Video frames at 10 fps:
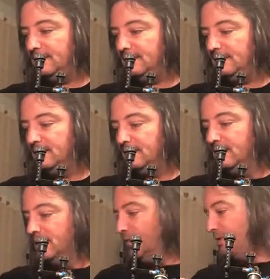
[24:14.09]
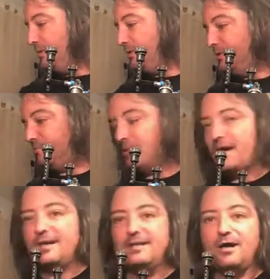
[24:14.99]
Let's see. I want
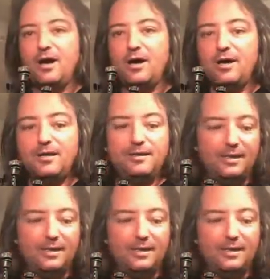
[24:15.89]
to put the body